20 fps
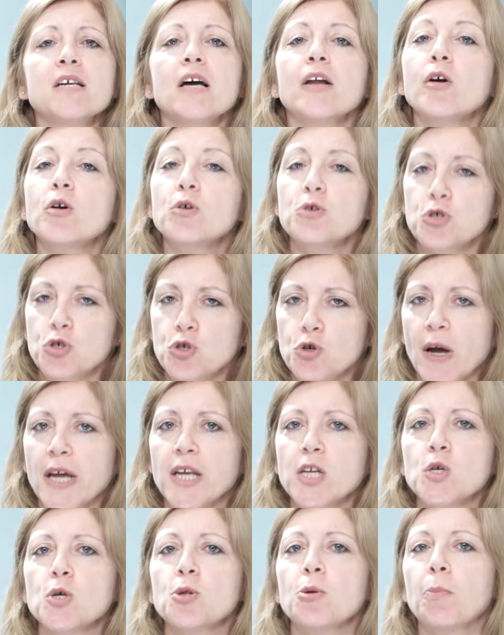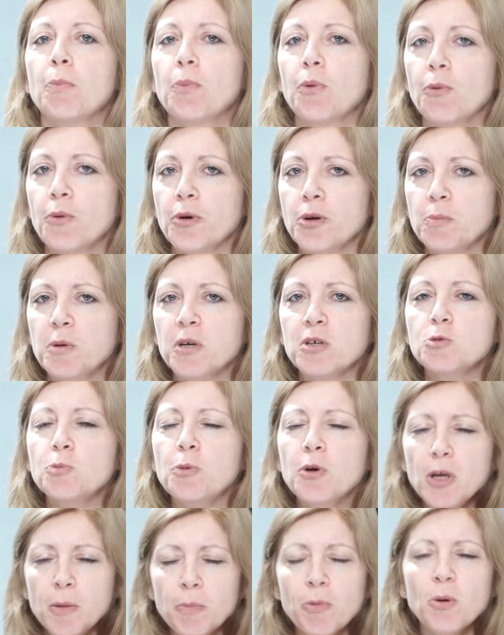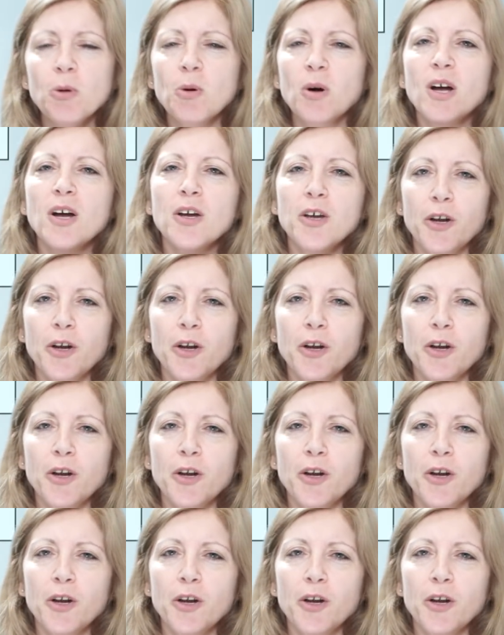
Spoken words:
and go straight to the point, because people,